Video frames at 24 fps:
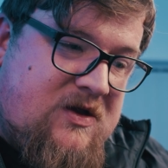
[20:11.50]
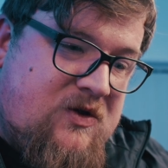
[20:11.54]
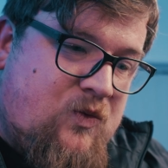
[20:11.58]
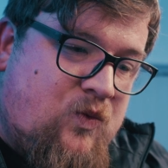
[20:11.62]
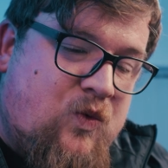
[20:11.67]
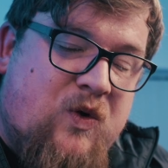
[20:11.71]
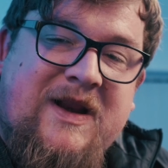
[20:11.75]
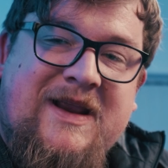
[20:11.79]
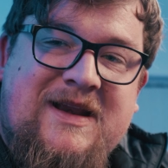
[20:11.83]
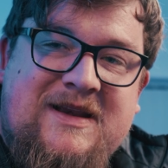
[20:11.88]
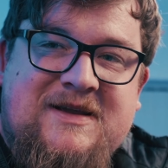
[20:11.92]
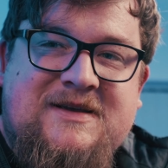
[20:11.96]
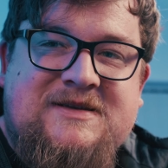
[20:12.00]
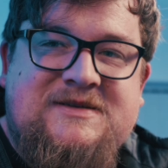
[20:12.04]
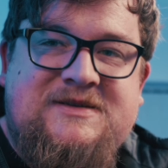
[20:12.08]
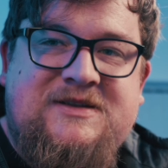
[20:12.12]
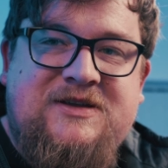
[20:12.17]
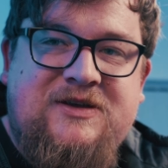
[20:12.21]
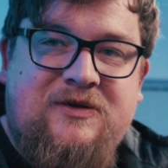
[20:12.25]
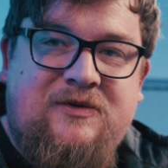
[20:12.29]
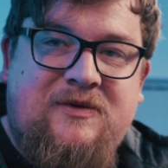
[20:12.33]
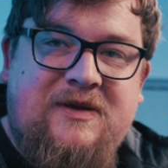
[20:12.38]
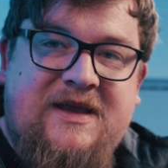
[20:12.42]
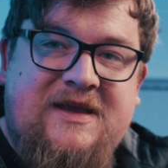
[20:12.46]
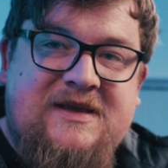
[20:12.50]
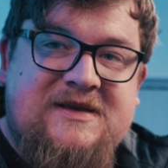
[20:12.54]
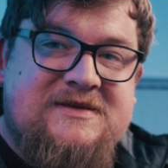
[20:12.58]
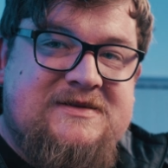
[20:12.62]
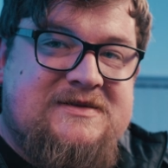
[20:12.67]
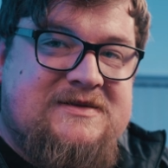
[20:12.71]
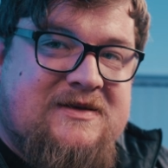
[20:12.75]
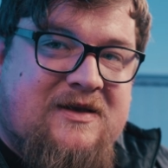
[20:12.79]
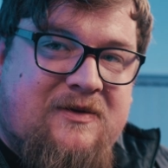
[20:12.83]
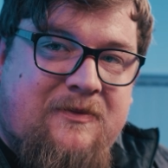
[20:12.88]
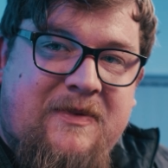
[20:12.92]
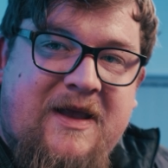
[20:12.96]
what it does do
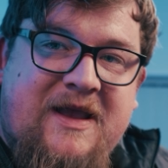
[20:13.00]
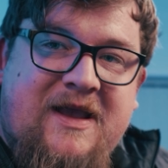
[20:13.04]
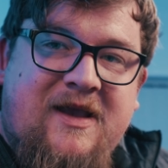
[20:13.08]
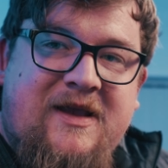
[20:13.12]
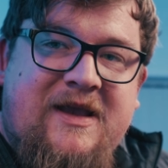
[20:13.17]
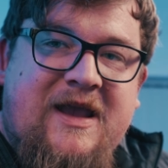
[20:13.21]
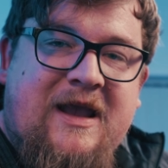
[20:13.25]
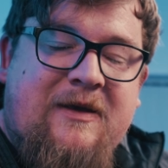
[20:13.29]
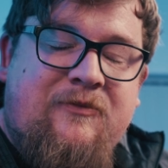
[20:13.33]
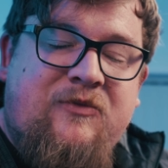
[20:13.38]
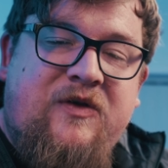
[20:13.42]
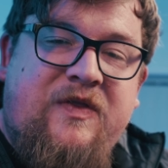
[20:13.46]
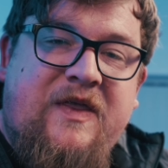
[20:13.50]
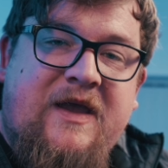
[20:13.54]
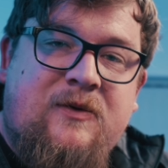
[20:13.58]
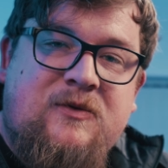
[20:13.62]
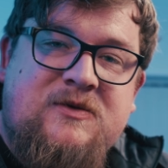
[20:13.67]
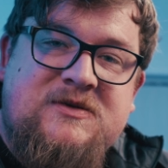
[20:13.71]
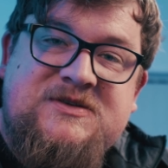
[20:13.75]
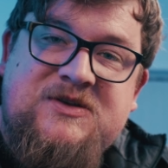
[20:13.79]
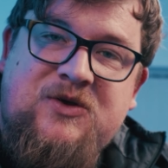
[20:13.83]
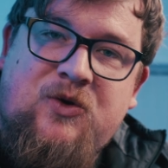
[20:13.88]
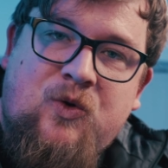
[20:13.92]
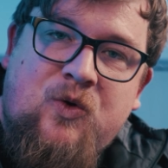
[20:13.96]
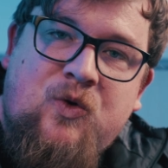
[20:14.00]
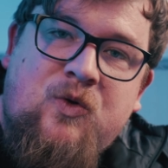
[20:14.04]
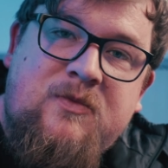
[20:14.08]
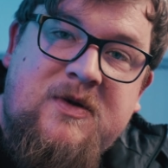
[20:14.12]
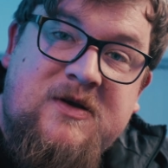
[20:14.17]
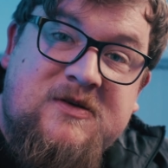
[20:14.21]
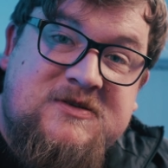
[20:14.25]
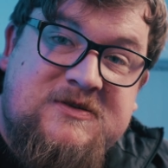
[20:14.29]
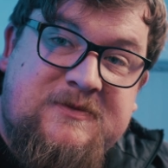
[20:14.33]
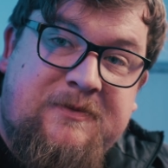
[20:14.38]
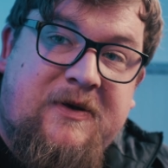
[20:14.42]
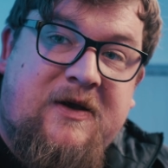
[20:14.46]
is make a camera that was
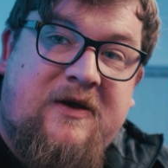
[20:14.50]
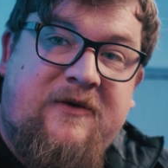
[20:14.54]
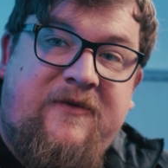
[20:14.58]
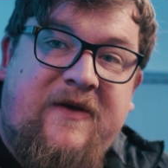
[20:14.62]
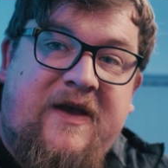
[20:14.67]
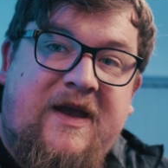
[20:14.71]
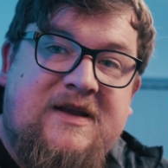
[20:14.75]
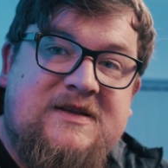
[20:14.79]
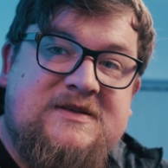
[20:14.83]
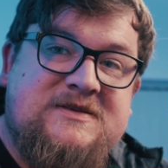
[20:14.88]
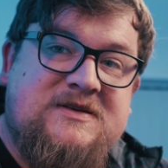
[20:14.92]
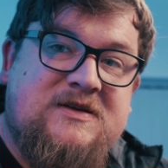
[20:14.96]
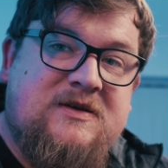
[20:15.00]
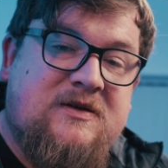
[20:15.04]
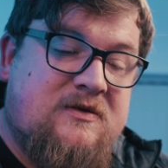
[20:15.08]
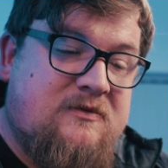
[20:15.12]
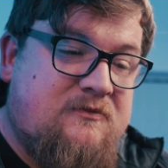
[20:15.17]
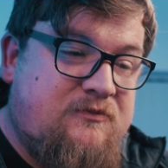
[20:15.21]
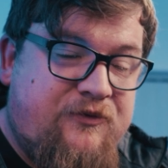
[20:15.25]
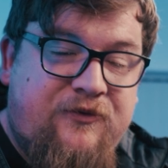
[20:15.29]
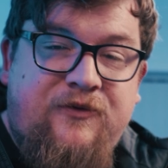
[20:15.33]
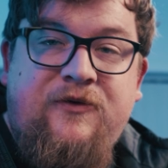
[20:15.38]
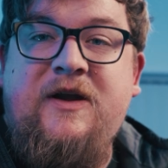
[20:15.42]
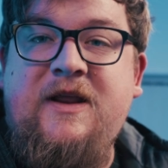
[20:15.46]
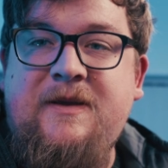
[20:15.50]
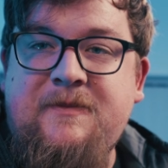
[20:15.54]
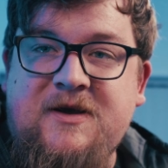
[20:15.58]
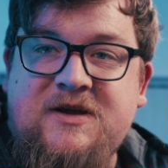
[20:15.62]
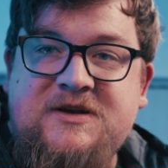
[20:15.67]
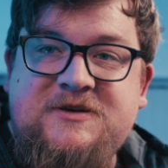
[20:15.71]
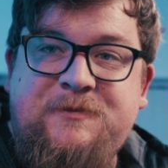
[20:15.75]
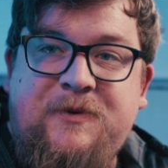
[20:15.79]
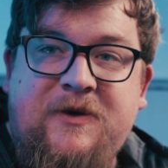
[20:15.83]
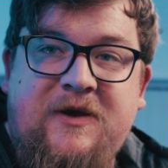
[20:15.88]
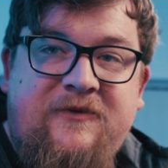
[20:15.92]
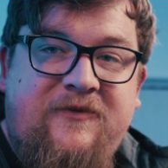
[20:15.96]
almost perfect, pretty
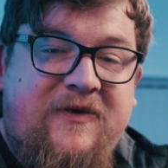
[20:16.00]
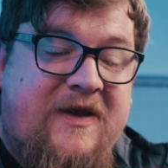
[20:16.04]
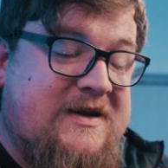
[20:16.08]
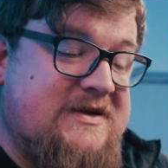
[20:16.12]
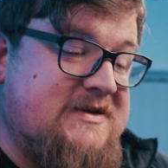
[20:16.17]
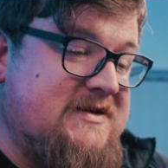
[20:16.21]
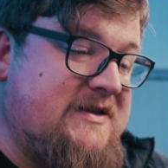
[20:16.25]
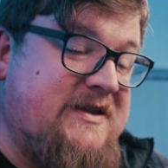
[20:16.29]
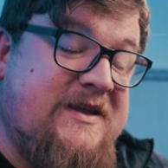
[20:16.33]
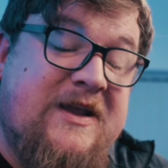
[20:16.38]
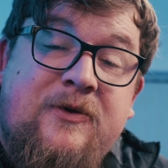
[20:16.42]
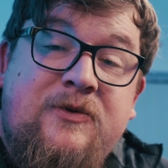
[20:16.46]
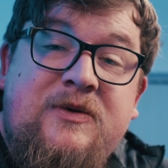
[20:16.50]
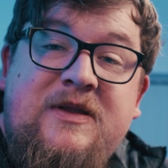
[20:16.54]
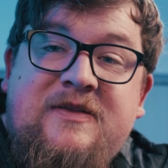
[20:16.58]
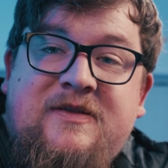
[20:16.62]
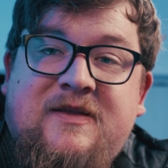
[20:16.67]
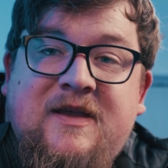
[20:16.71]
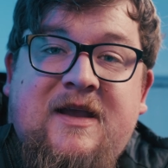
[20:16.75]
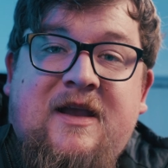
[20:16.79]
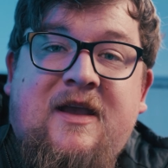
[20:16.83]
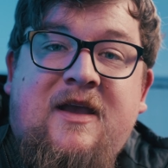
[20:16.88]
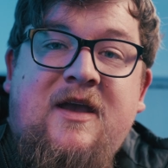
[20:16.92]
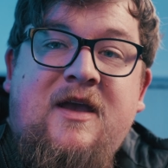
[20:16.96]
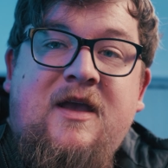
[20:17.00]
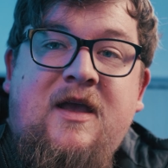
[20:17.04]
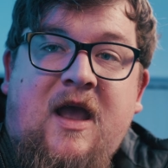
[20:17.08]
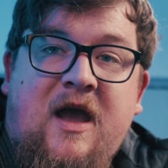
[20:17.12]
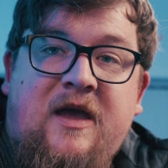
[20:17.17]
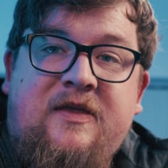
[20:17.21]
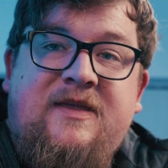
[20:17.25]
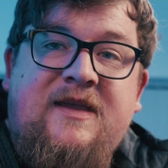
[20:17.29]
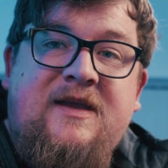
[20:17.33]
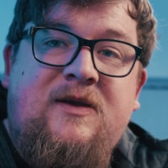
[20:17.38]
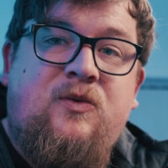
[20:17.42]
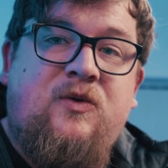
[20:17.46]
much perfect. The only thing I
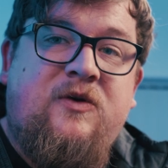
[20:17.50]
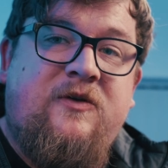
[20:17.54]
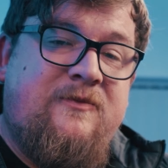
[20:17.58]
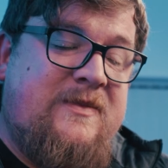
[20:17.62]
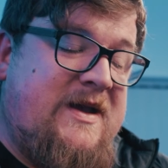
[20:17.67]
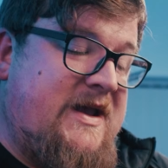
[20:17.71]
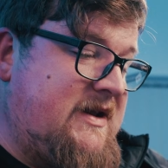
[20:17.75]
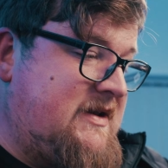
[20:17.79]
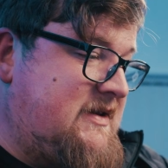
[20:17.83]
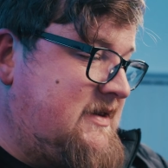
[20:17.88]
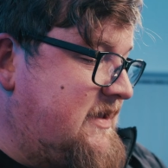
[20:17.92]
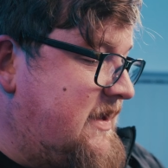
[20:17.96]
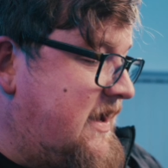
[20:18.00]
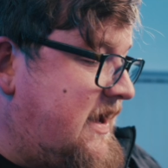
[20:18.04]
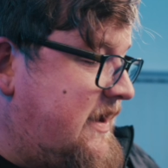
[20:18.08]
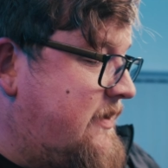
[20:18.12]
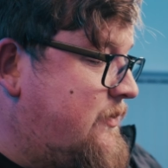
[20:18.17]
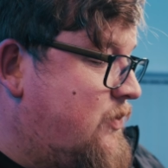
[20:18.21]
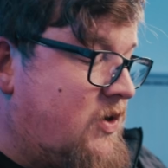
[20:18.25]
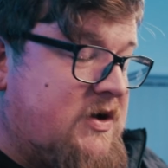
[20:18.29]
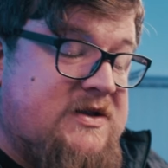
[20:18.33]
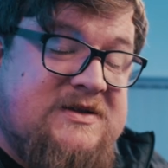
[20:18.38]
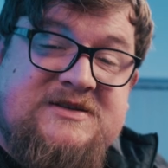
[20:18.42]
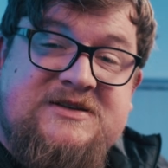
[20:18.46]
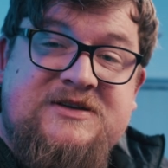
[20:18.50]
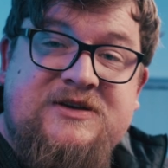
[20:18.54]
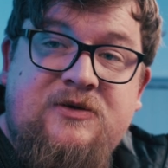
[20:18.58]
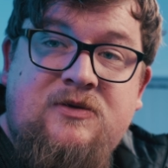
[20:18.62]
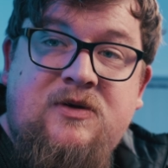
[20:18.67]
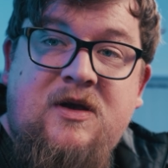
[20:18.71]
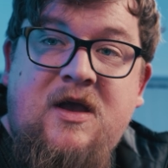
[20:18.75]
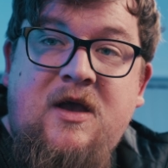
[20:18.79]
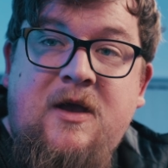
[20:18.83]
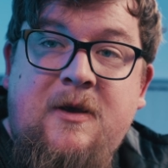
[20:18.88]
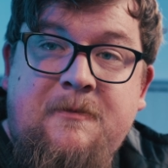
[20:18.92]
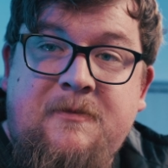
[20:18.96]
think would have made the A1
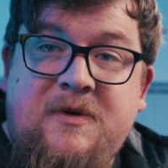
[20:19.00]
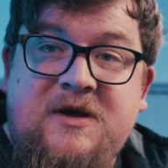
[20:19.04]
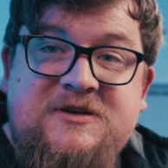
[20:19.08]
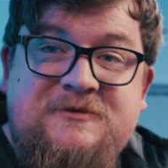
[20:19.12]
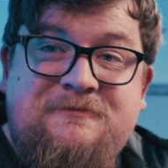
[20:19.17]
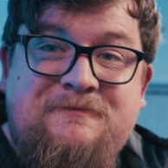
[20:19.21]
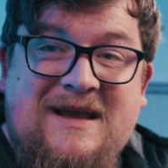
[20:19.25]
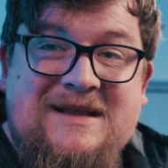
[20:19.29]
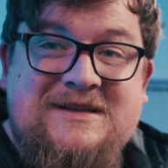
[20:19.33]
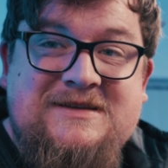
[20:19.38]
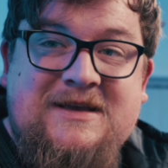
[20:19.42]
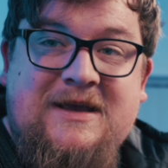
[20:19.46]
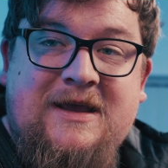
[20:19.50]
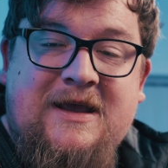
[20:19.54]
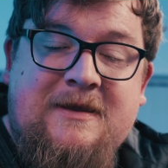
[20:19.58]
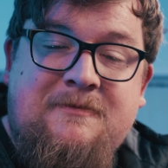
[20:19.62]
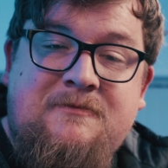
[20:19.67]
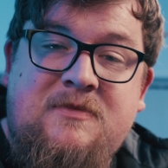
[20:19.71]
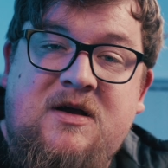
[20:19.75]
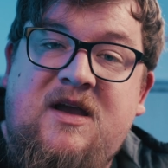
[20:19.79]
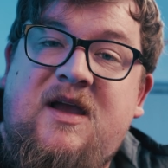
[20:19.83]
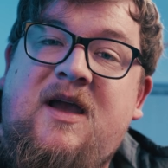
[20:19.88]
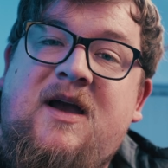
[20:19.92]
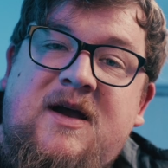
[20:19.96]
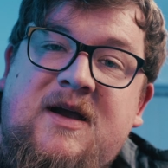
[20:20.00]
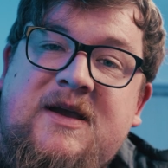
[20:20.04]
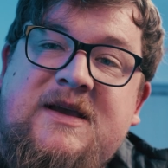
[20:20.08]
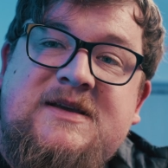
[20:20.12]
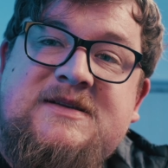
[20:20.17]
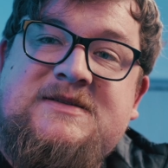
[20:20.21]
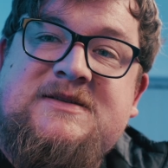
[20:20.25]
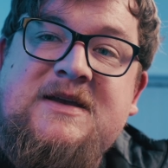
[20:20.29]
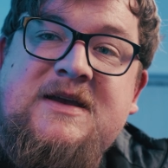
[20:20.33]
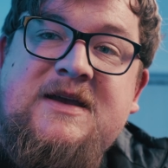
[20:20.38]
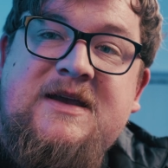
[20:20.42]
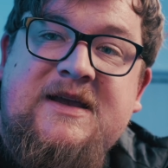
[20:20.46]
II much better in my
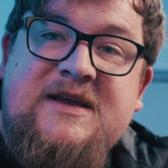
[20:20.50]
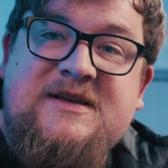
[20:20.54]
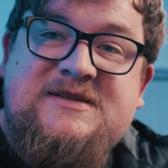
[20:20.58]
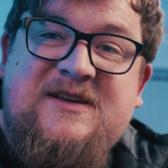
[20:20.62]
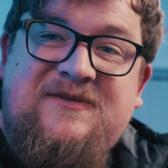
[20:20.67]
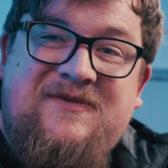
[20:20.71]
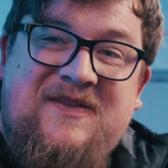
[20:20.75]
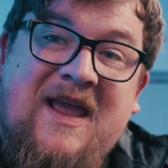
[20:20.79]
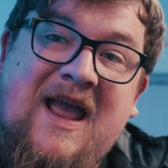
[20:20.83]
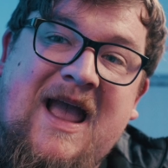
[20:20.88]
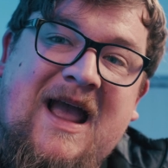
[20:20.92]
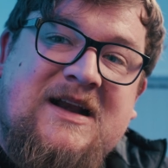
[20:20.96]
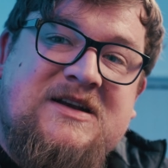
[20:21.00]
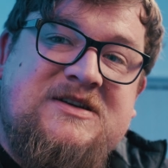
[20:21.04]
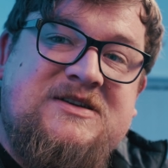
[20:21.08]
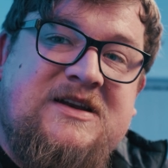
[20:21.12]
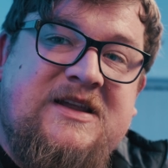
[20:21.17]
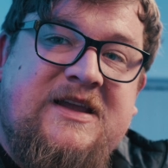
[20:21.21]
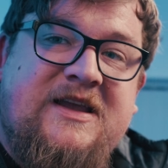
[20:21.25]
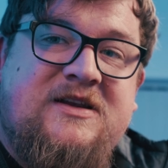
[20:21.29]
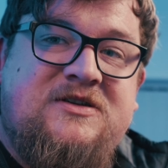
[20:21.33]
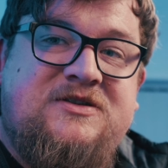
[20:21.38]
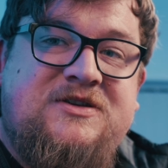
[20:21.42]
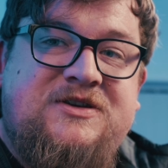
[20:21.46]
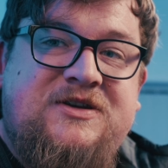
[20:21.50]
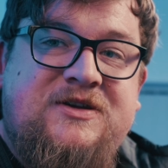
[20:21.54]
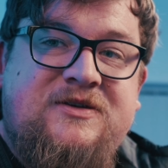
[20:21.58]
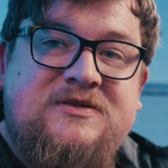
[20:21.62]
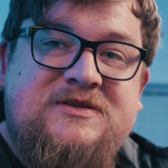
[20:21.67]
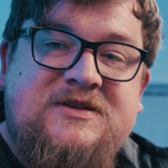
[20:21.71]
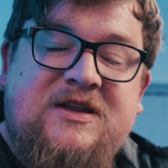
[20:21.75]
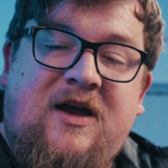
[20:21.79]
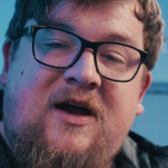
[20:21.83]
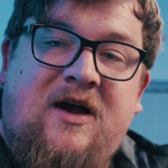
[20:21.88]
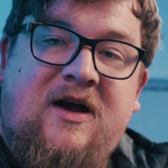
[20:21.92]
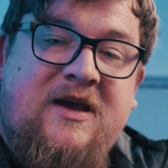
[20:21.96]
eyes is if they actually
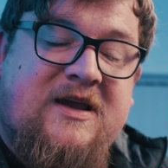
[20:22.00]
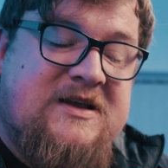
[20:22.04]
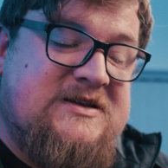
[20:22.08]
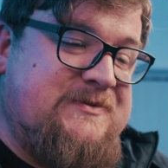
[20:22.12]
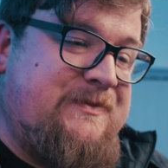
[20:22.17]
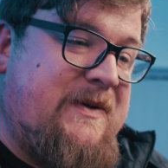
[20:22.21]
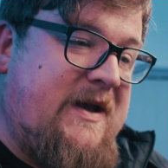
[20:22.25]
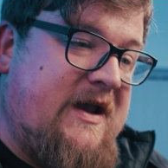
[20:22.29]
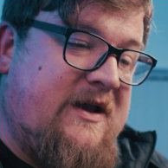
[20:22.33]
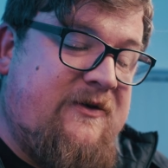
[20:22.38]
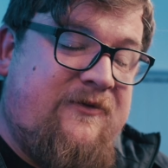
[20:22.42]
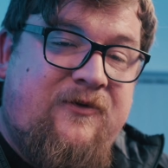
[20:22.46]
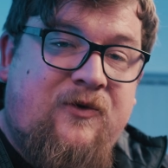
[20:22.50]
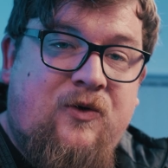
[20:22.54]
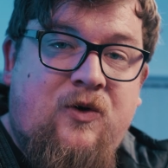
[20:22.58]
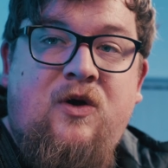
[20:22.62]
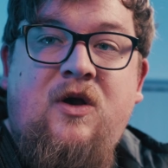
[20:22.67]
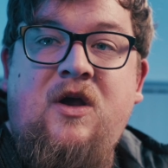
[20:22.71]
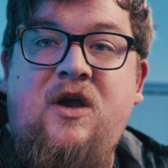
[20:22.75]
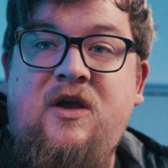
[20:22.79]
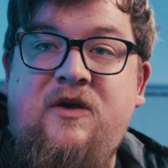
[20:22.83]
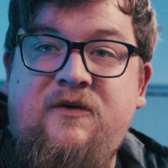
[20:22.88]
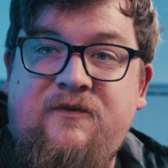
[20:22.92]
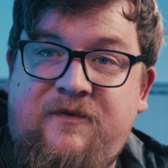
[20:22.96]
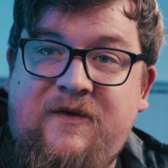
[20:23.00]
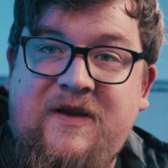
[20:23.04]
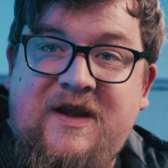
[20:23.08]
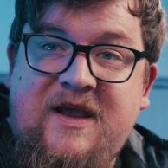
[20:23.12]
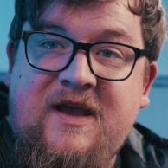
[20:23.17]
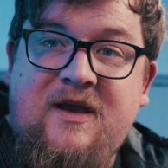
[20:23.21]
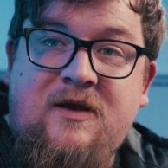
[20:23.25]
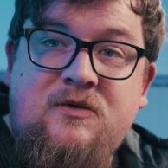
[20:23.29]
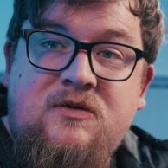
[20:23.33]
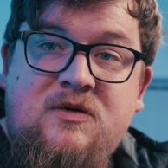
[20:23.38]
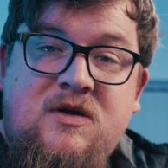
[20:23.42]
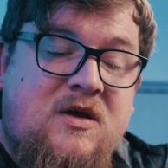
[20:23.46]
introduced higher spec for
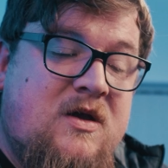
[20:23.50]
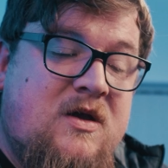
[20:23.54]
video.